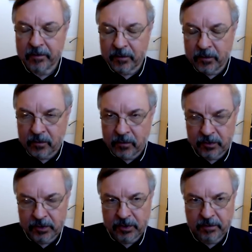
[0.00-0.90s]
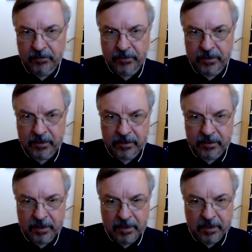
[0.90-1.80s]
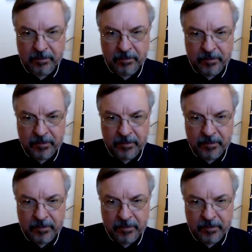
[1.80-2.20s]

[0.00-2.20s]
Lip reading: huge differences in the